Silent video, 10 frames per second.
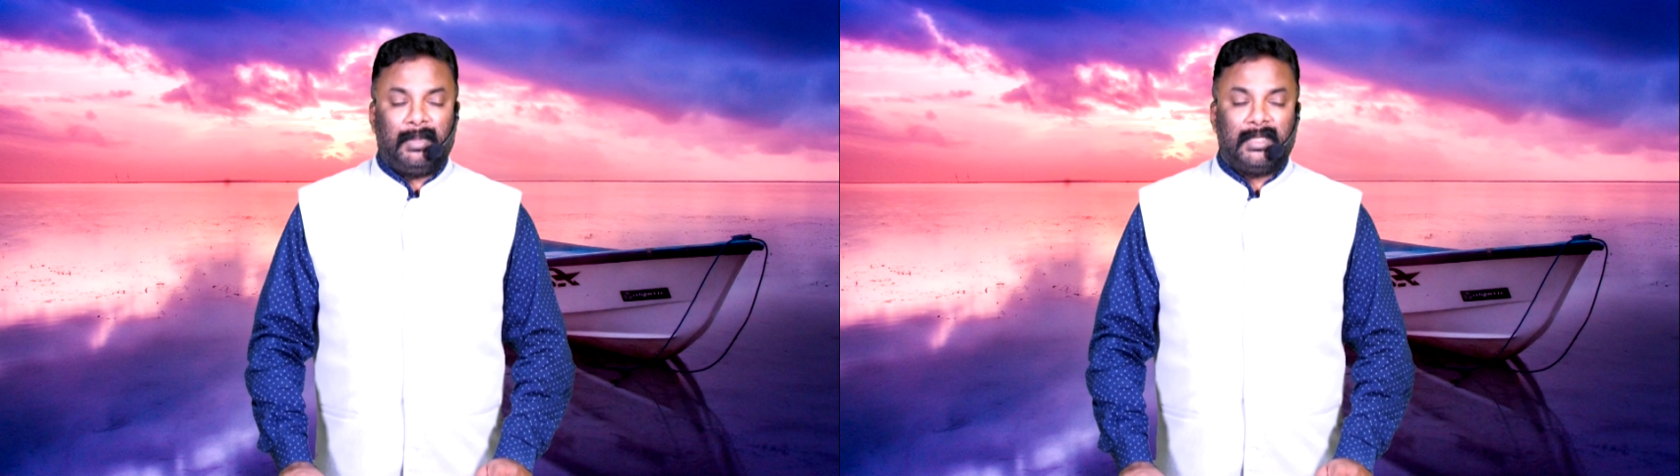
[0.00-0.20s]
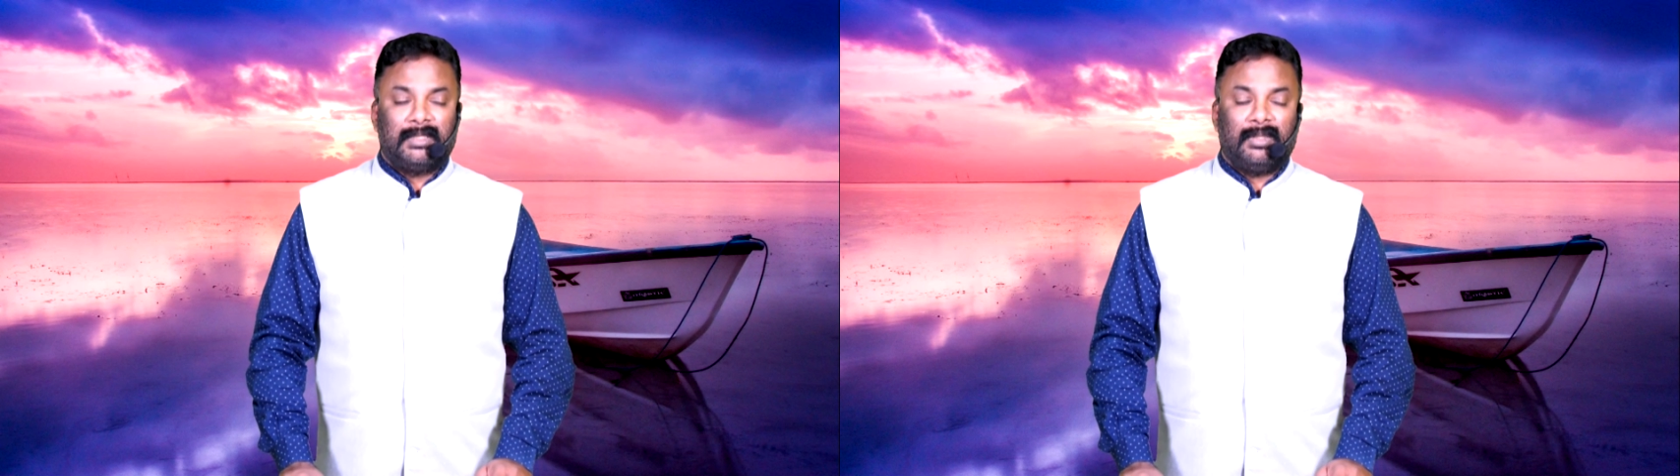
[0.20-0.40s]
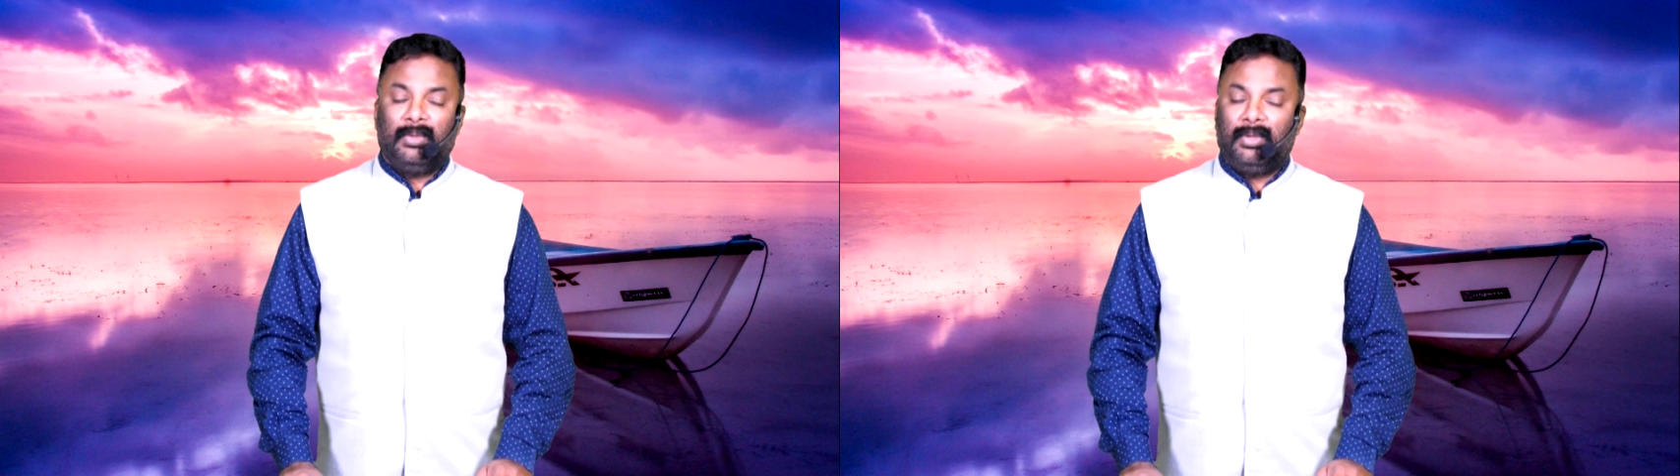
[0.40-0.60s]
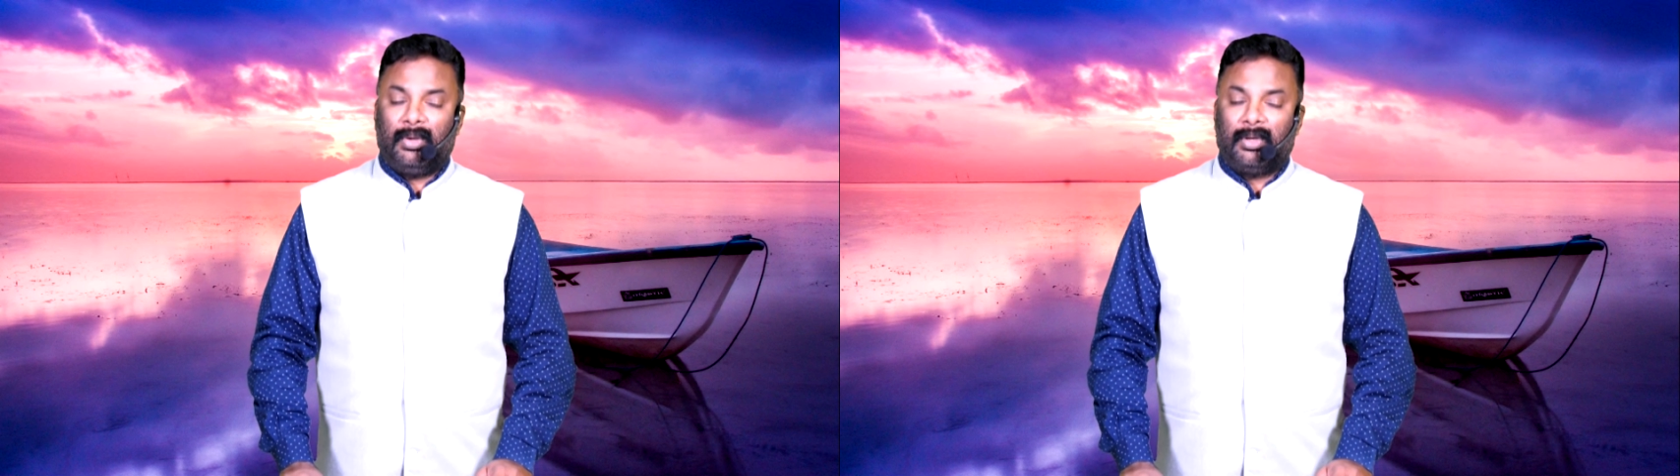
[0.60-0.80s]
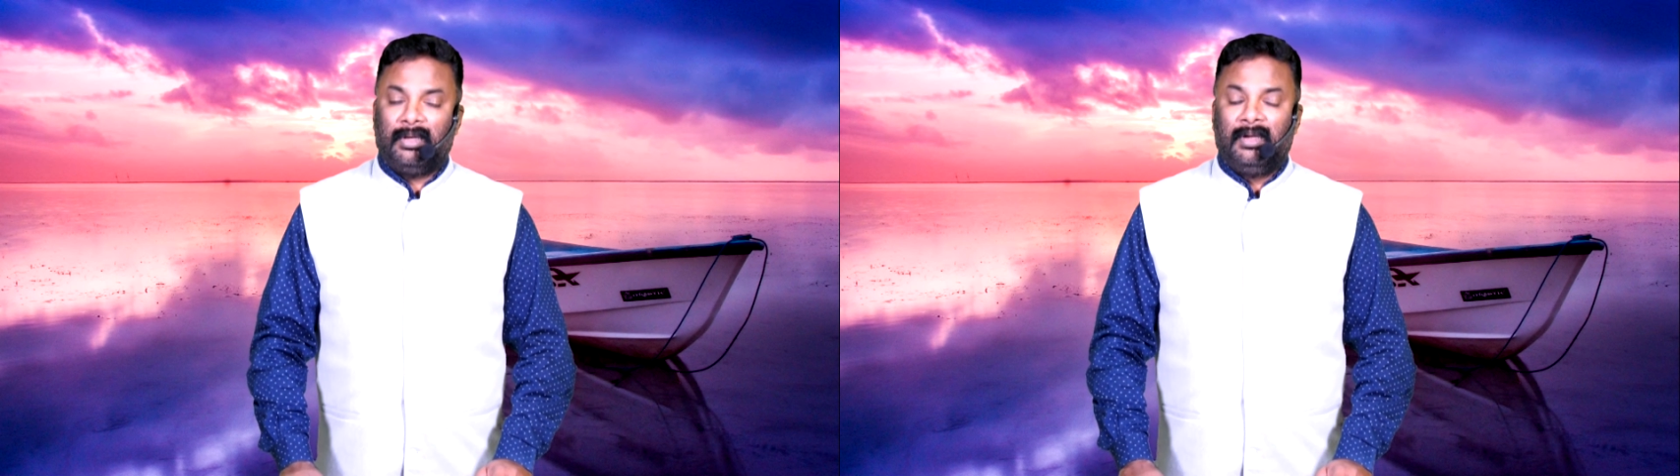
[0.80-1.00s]
Bless, O
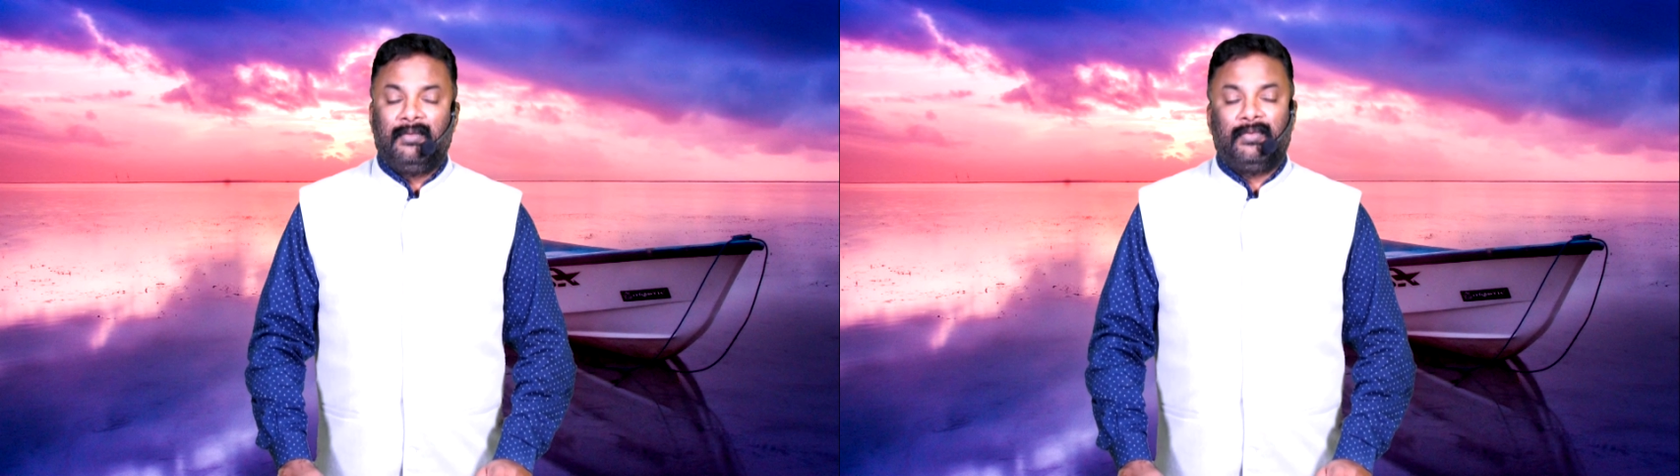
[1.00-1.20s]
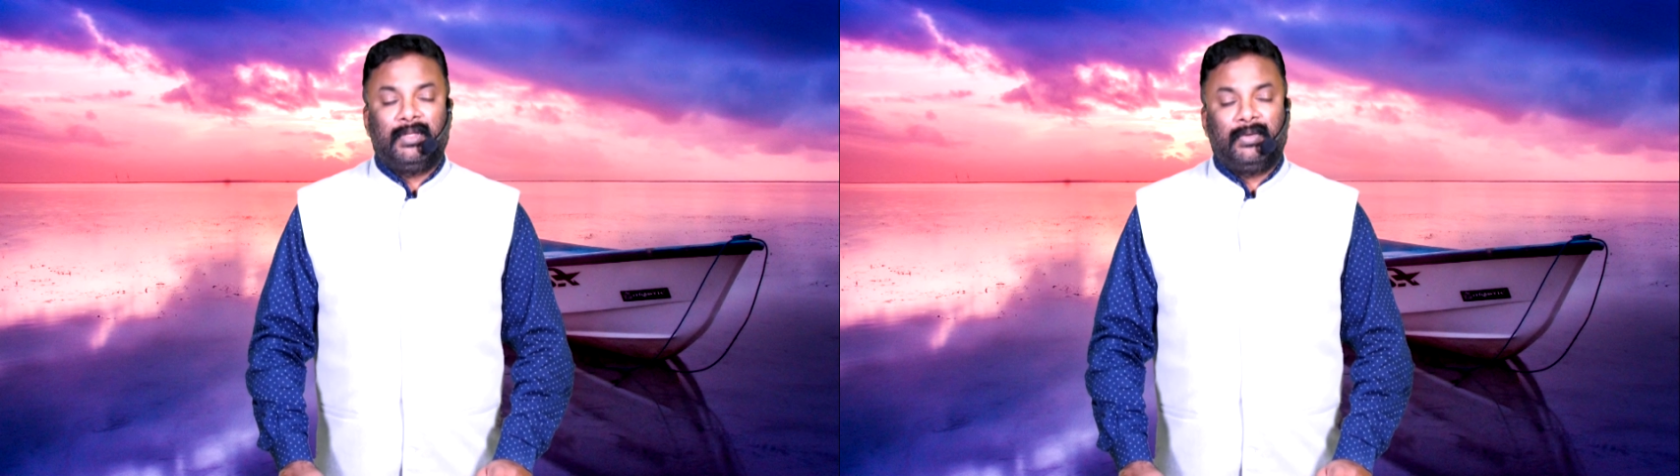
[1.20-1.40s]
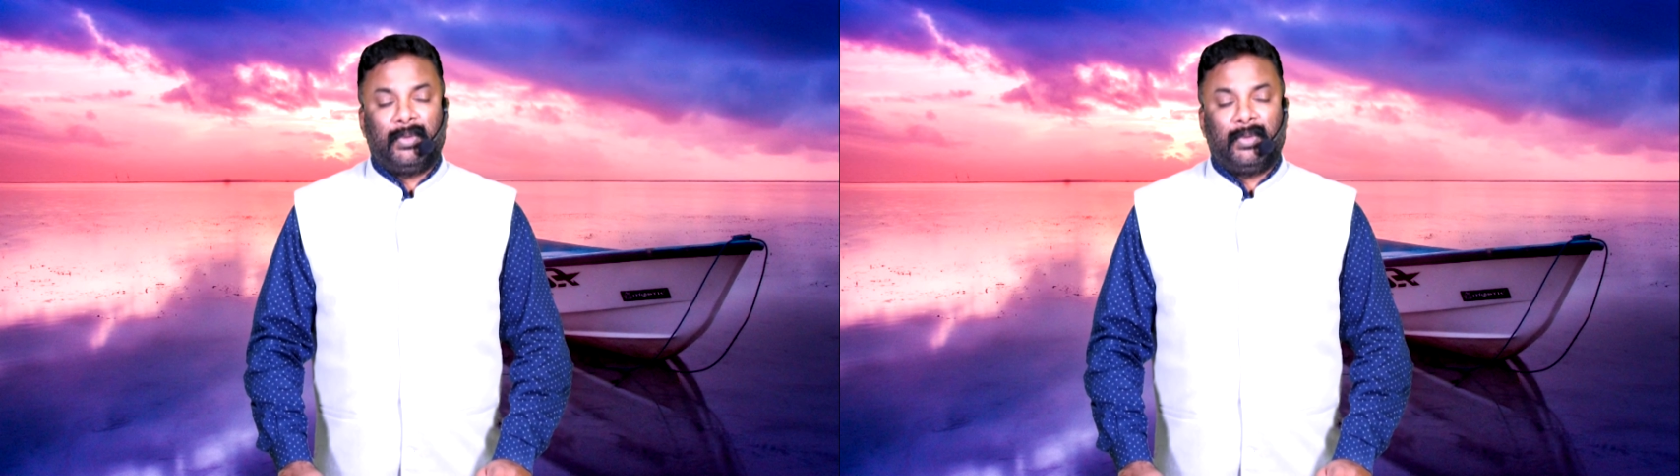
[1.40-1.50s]
Lord, for the